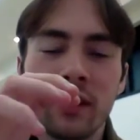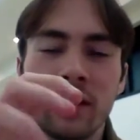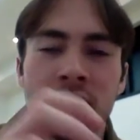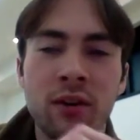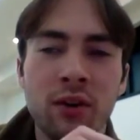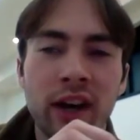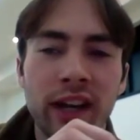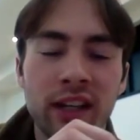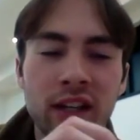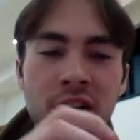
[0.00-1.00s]
so like
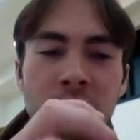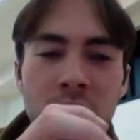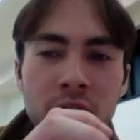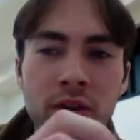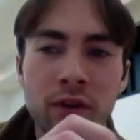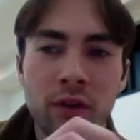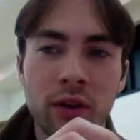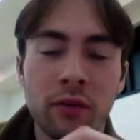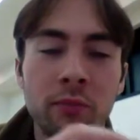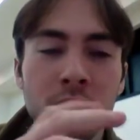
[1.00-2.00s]
numbers or
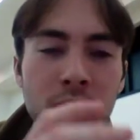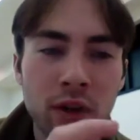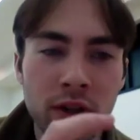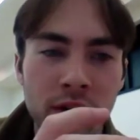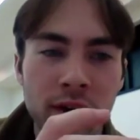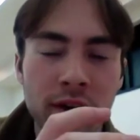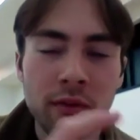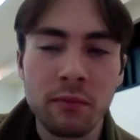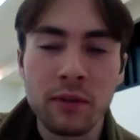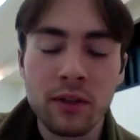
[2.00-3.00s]
computer
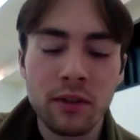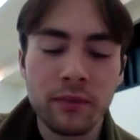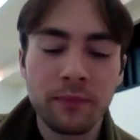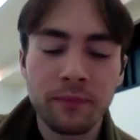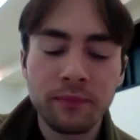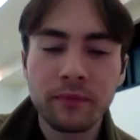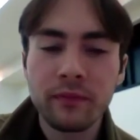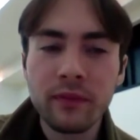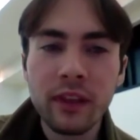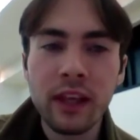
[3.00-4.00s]
terms,
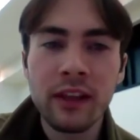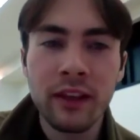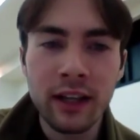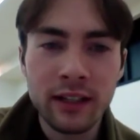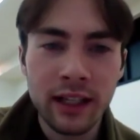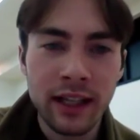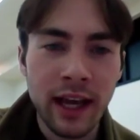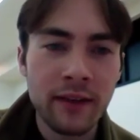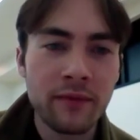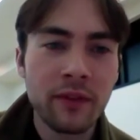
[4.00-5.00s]
things like
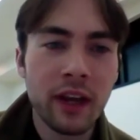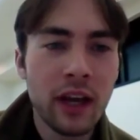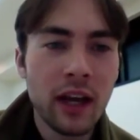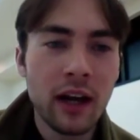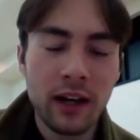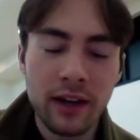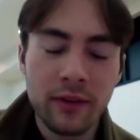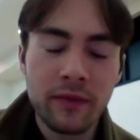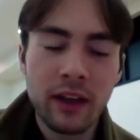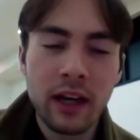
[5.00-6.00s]
that.
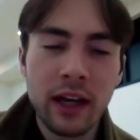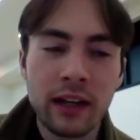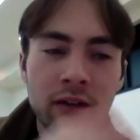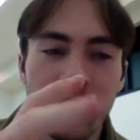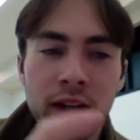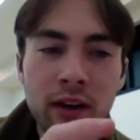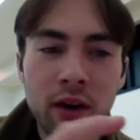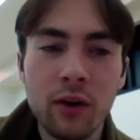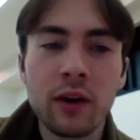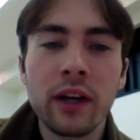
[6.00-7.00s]
And
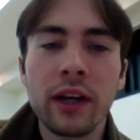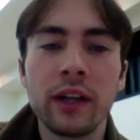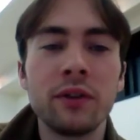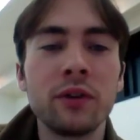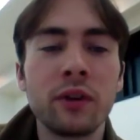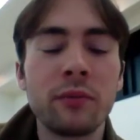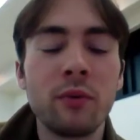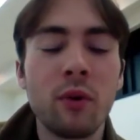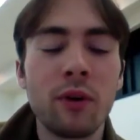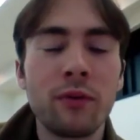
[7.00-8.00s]
lingo is usually
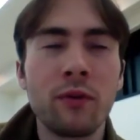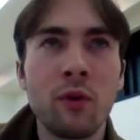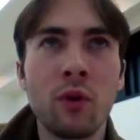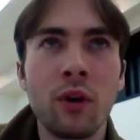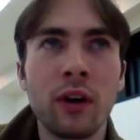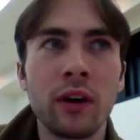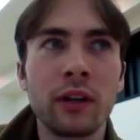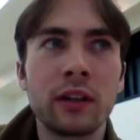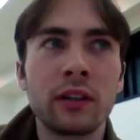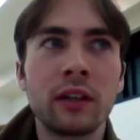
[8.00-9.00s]
more for
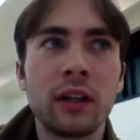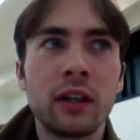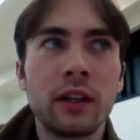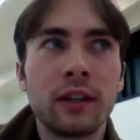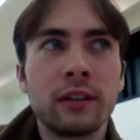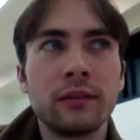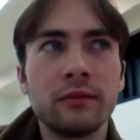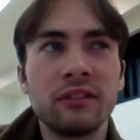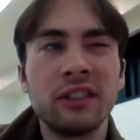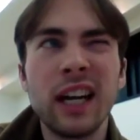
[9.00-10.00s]

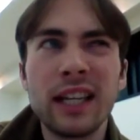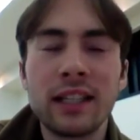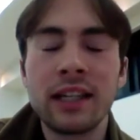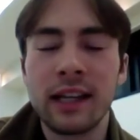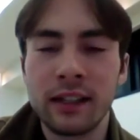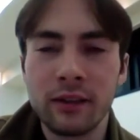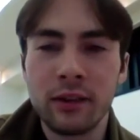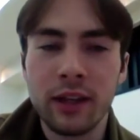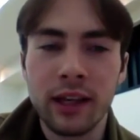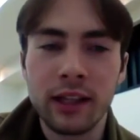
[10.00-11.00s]
less technical
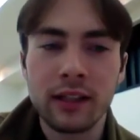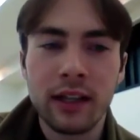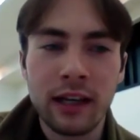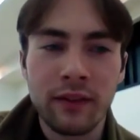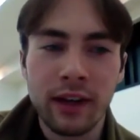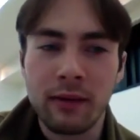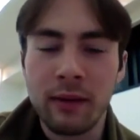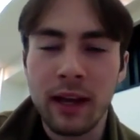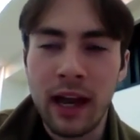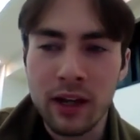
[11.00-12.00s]
things, kind of like maybe
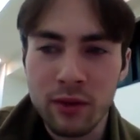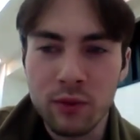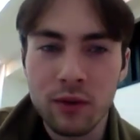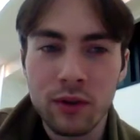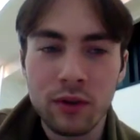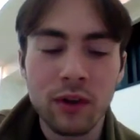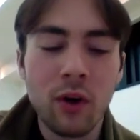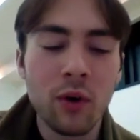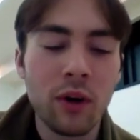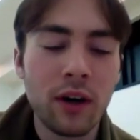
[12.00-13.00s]
casual
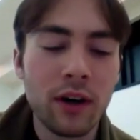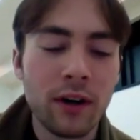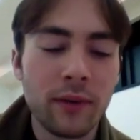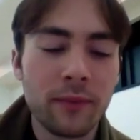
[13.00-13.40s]
or